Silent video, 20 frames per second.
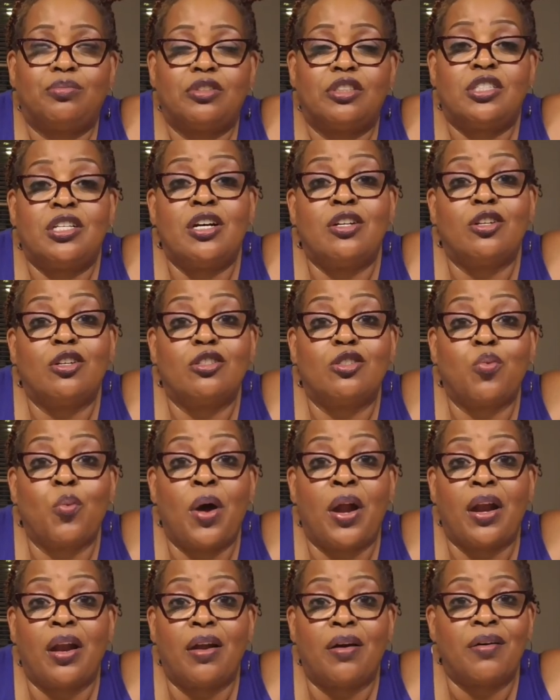Tinder
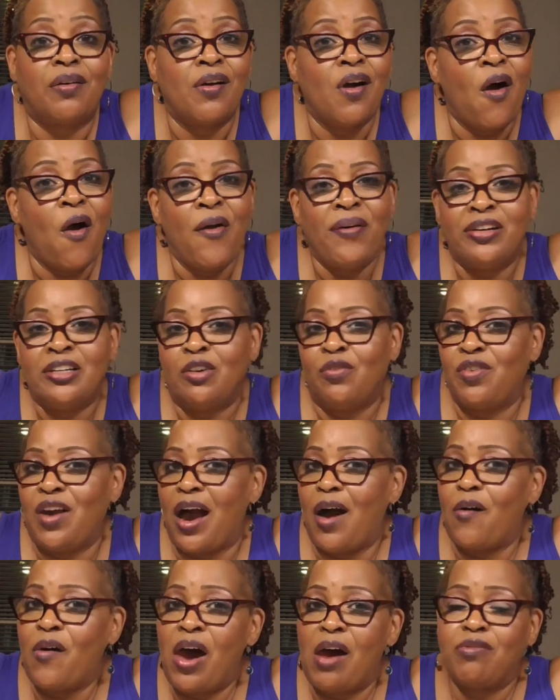Swindler. If
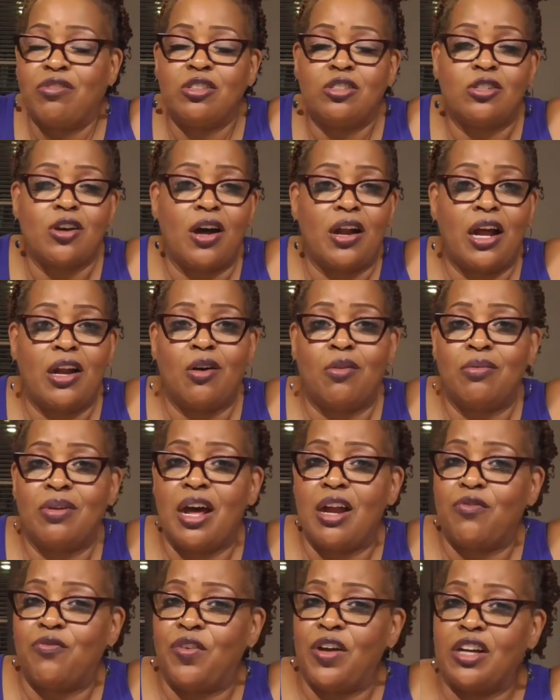y'all haven't saw that on
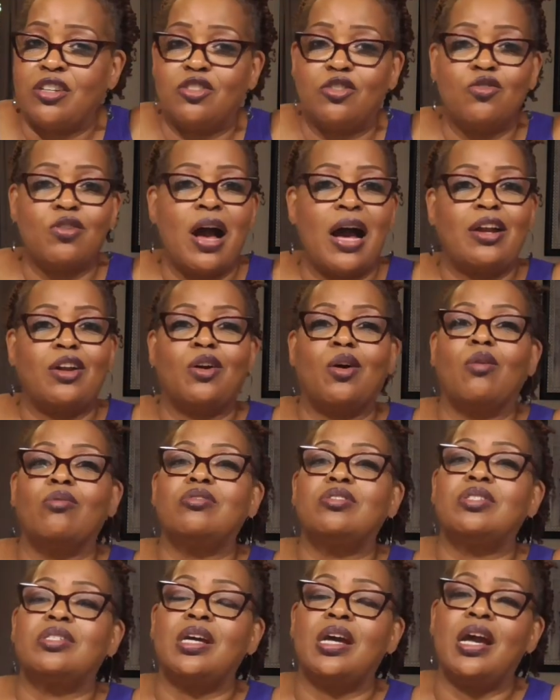Netflix, you gotta go
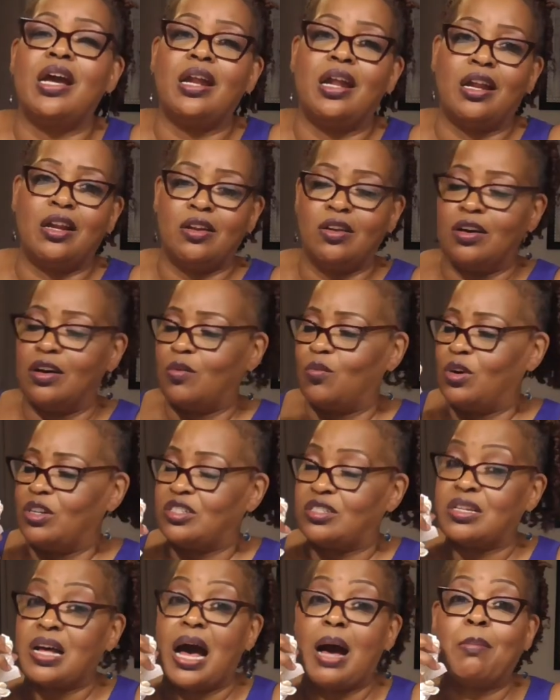see it and look what
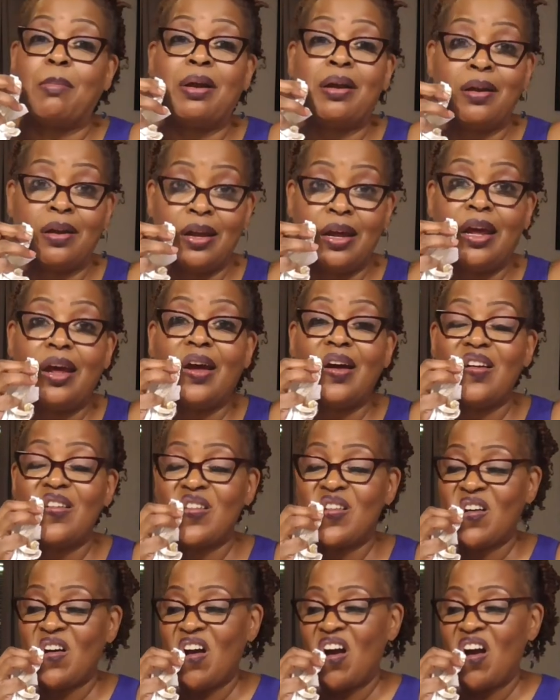Simon did.